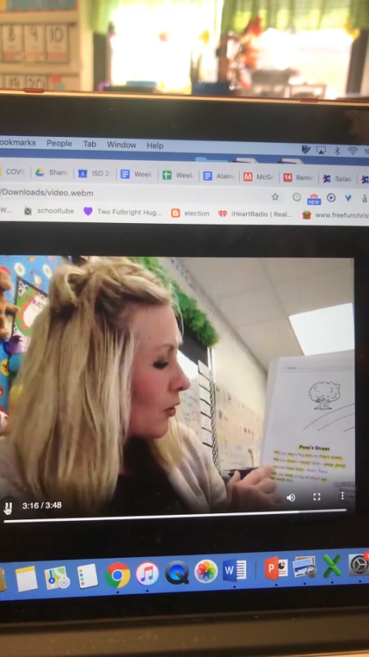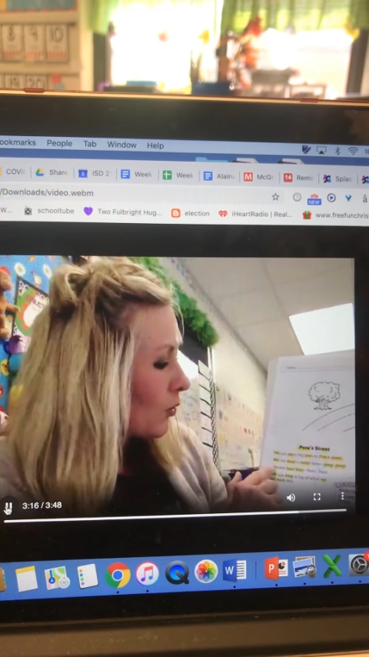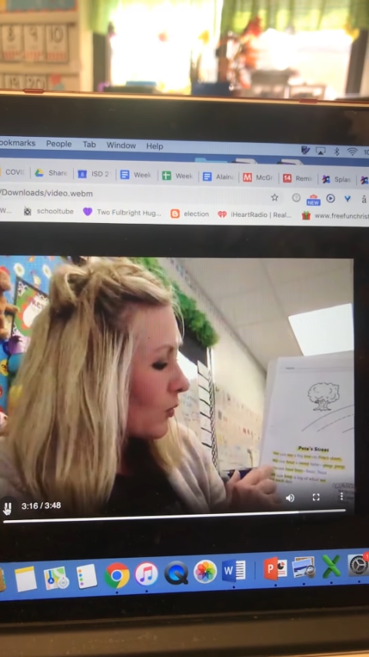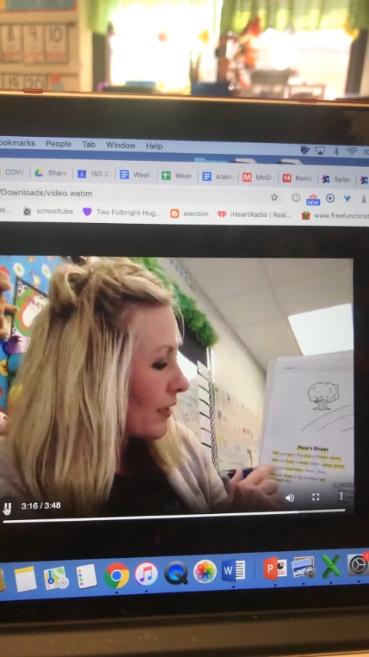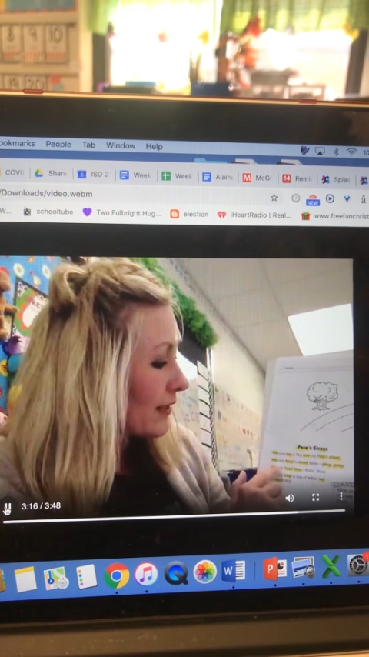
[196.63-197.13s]

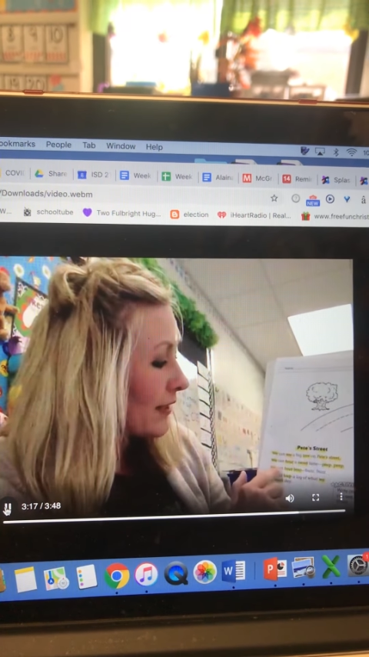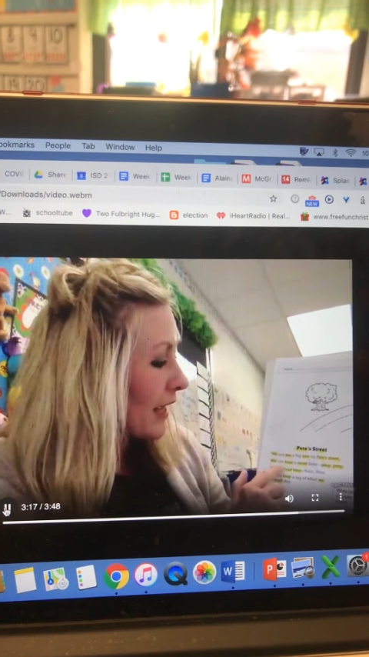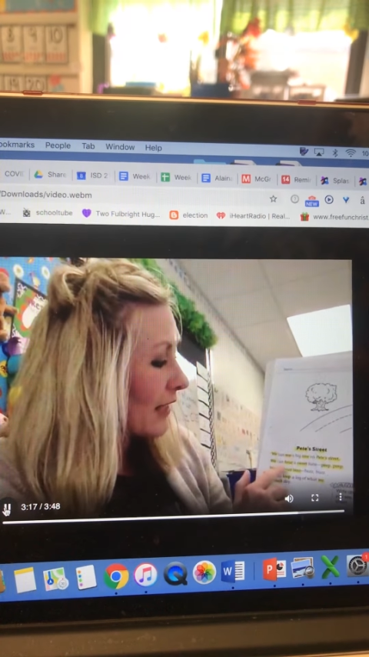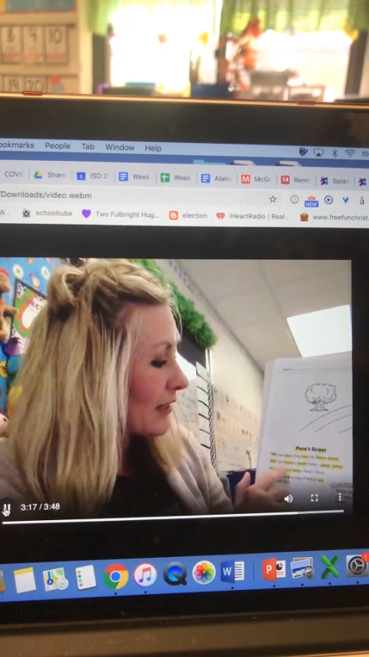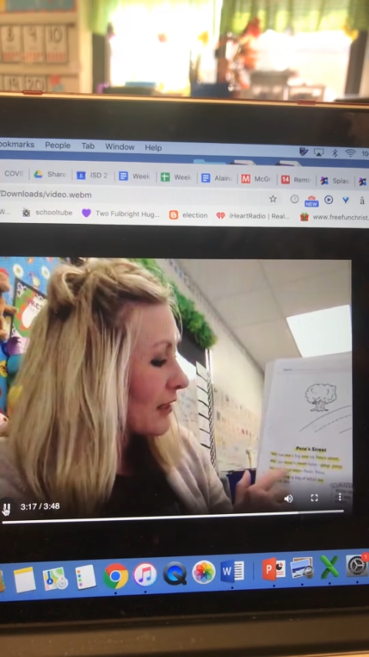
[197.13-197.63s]
We
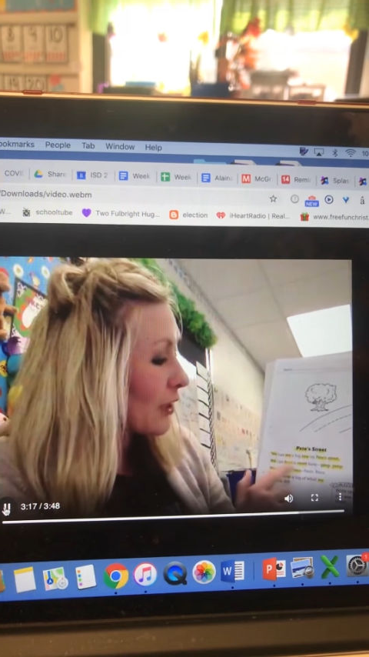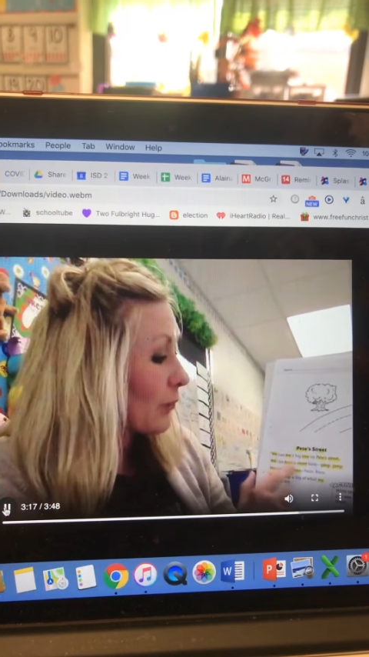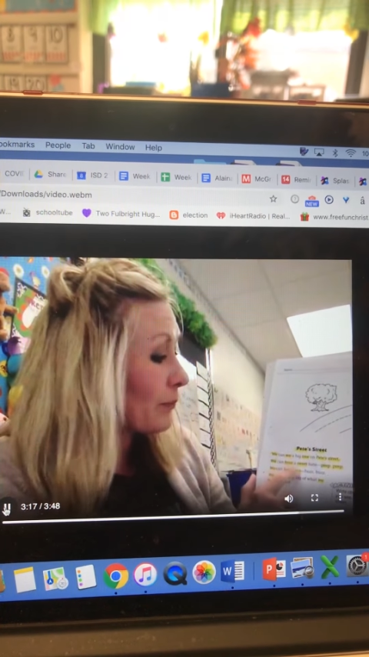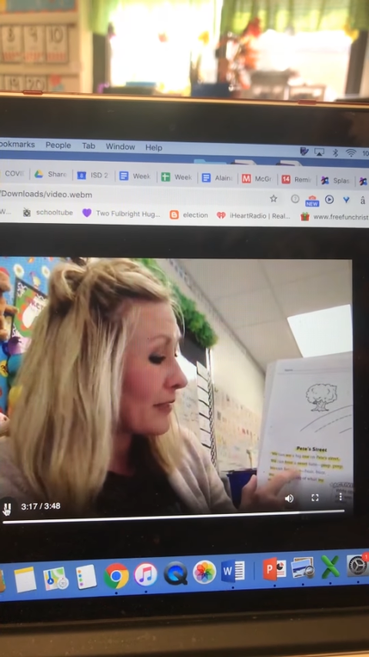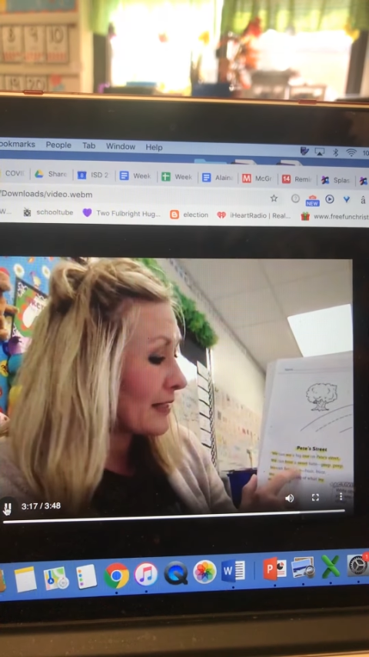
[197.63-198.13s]
can hear
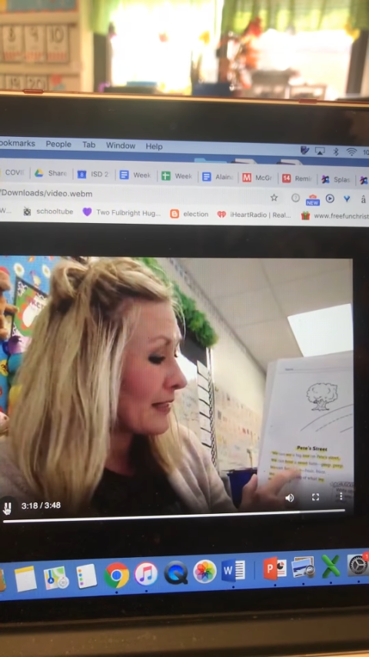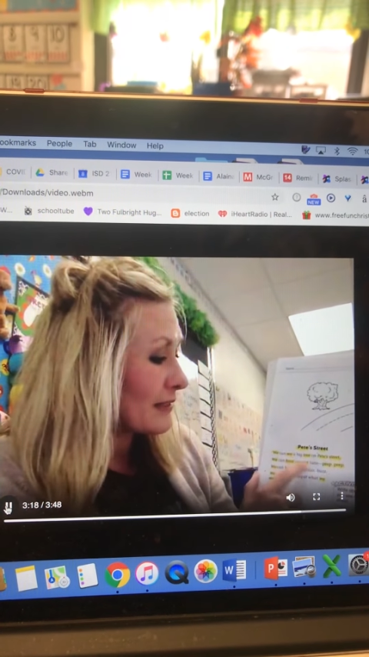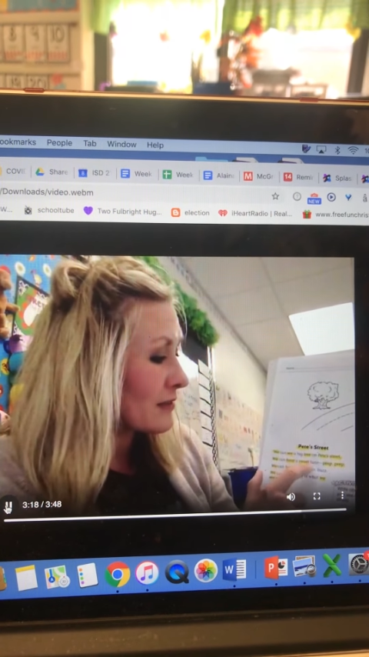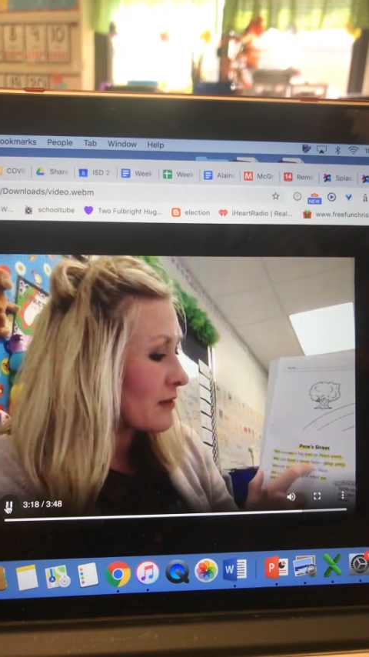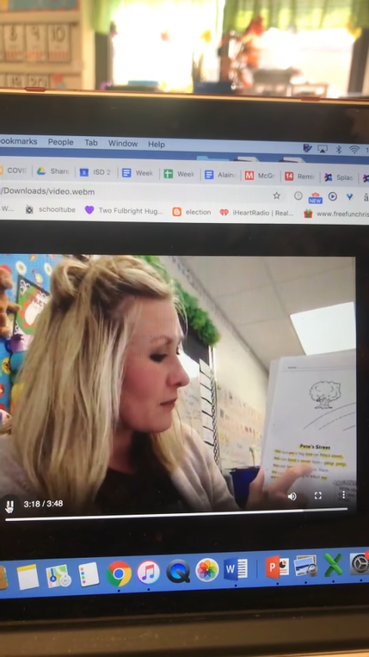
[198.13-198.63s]

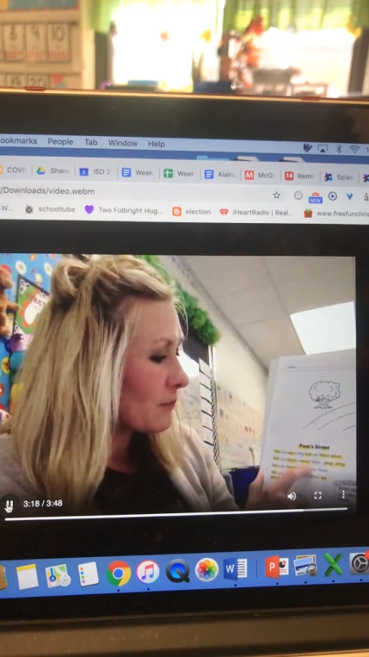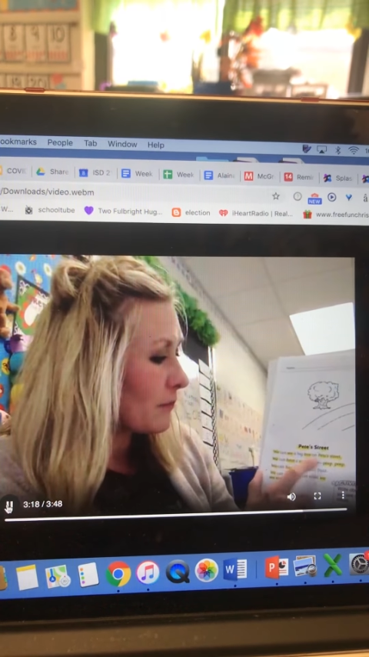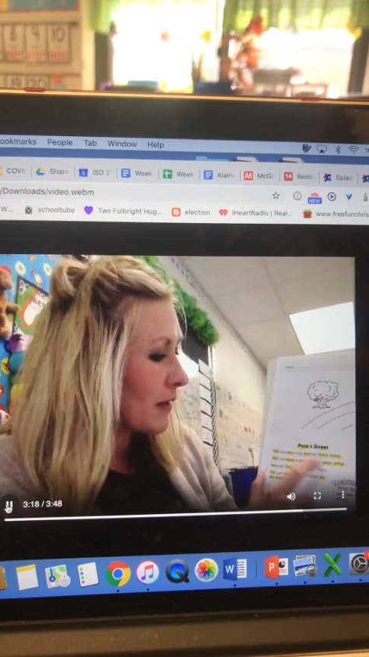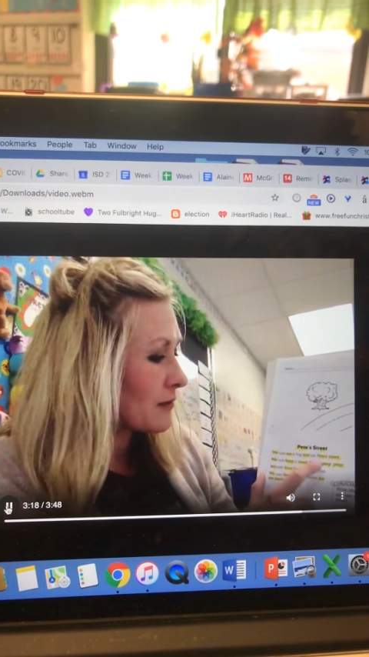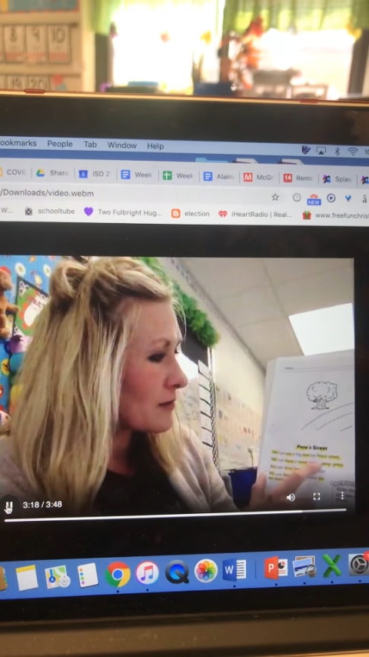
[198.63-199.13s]
bees.
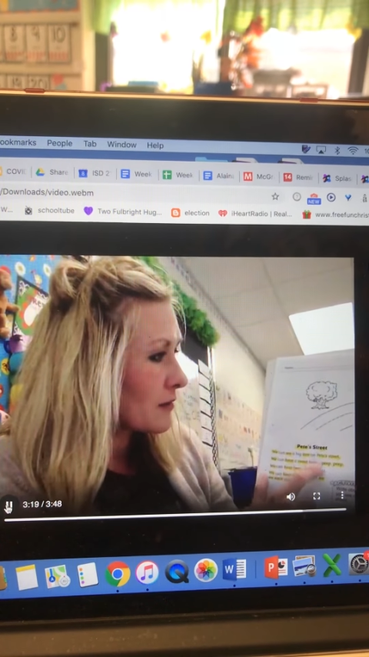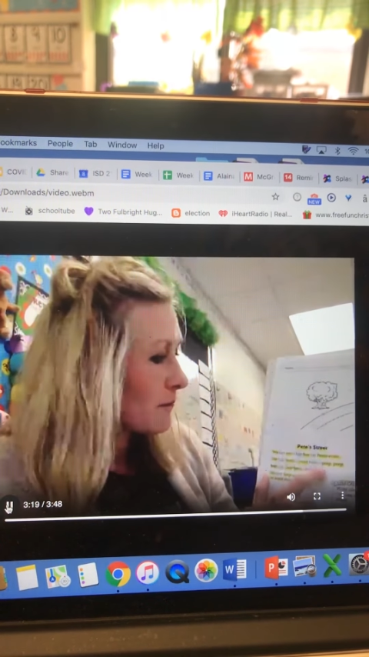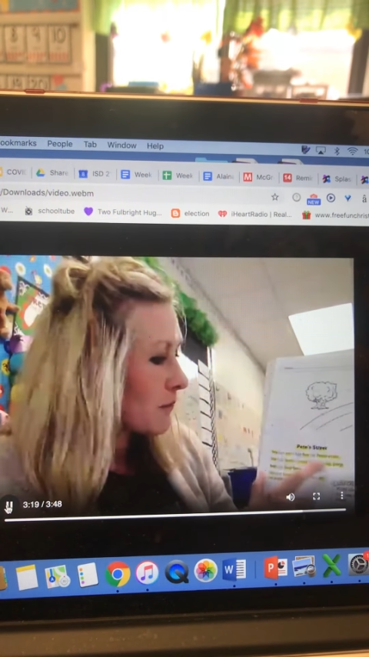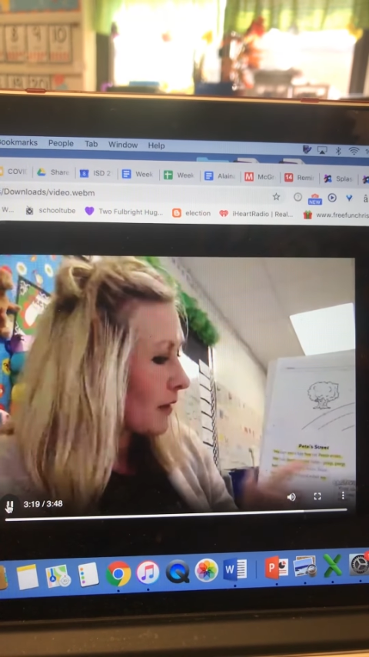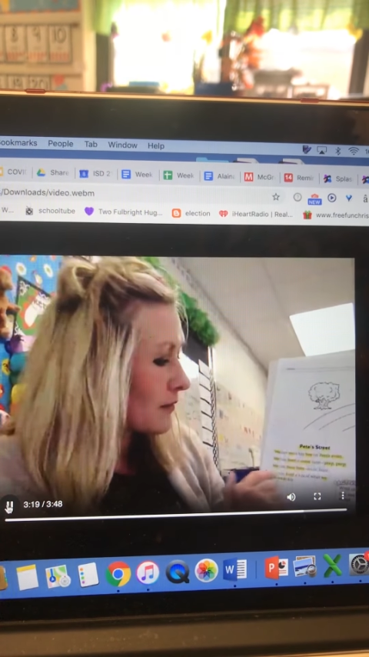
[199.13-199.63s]
Buzz,
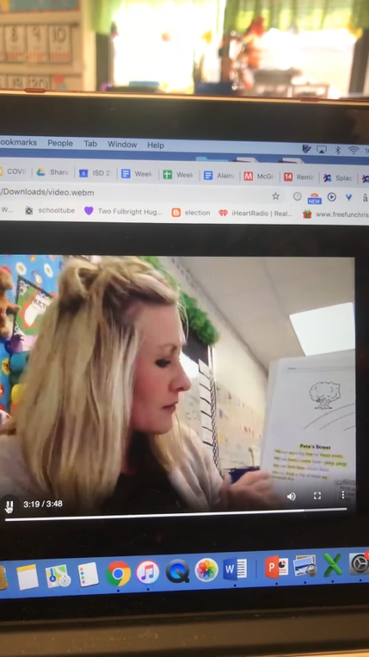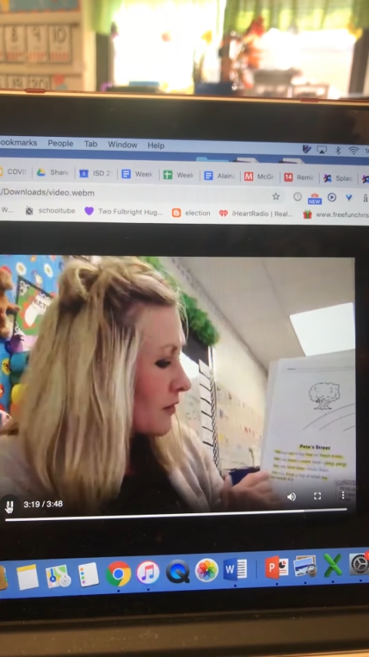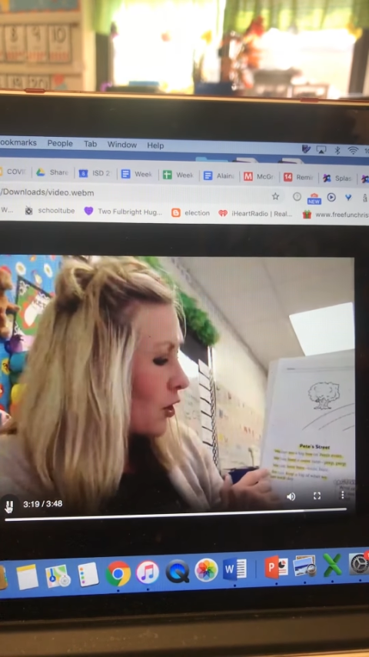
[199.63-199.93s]
buzz.